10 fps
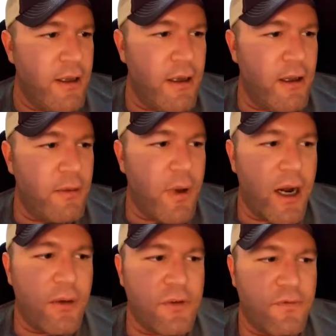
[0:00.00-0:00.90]
The
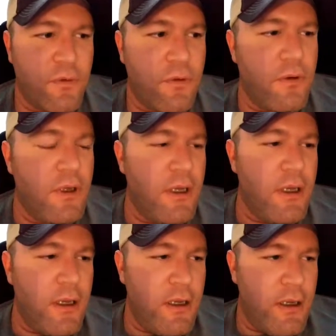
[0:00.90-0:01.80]
body was full.
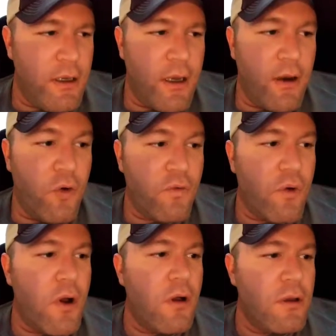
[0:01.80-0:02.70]

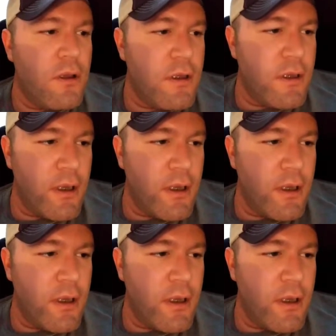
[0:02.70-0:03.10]
Overall,